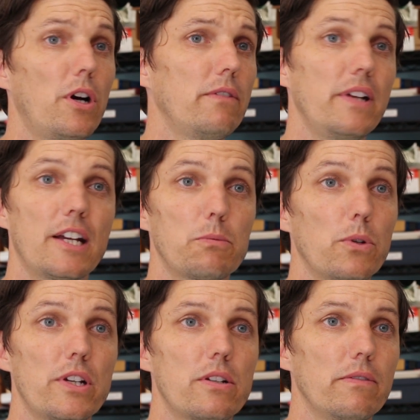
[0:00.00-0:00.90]
part of an
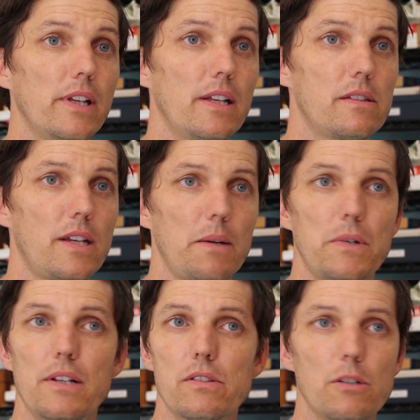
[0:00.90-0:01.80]
exploration of landscape,
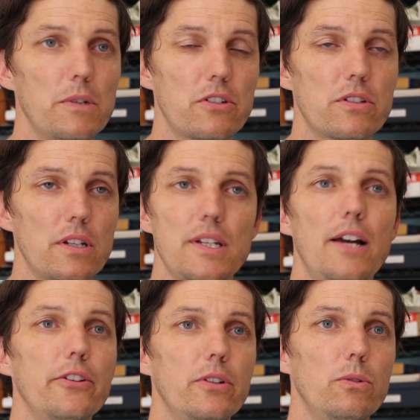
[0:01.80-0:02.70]
not so much to
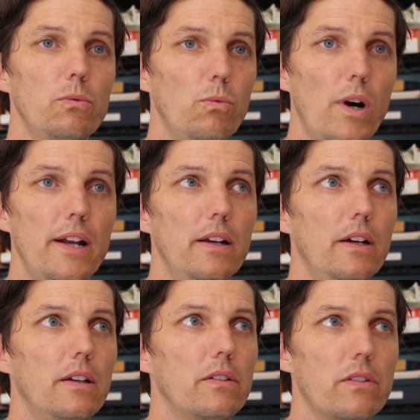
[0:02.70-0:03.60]
tell you what
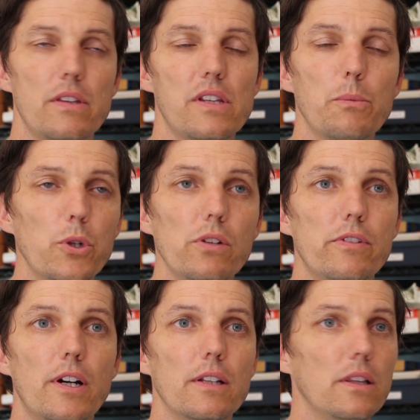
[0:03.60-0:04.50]
Sunset
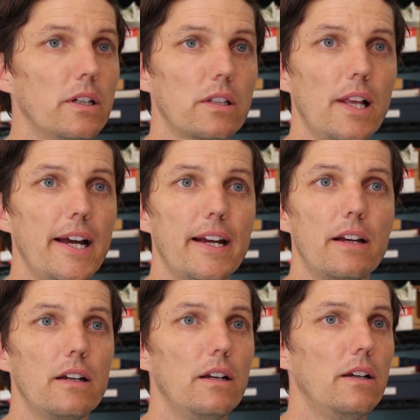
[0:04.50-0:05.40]
Boulevard looked
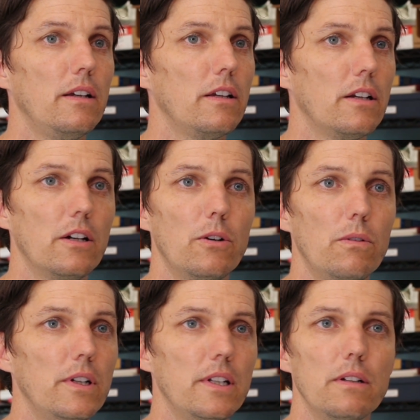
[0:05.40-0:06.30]
like, you
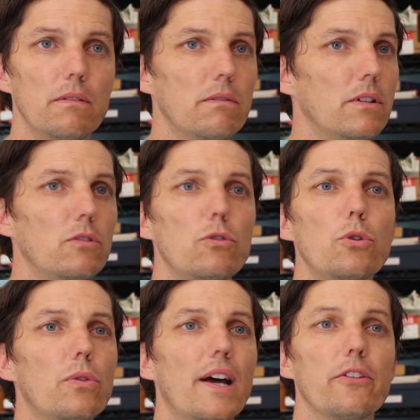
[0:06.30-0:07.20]
know, in
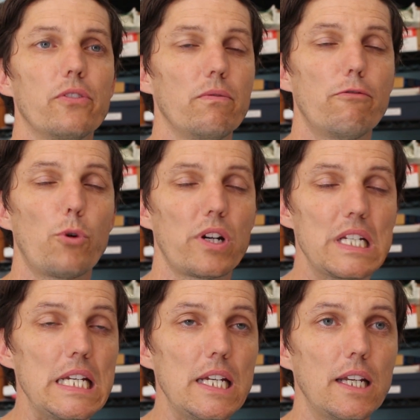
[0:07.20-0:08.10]

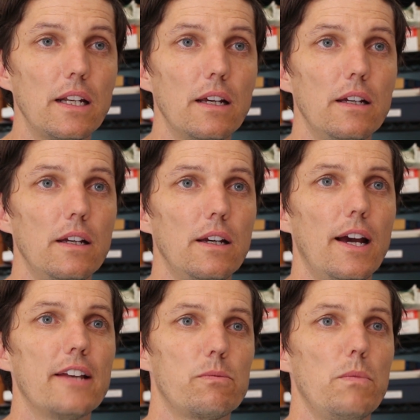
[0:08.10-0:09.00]
2014,
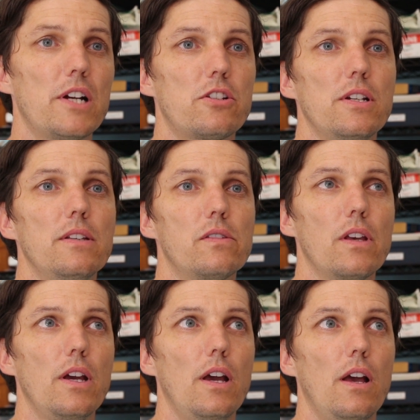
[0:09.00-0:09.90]
as much as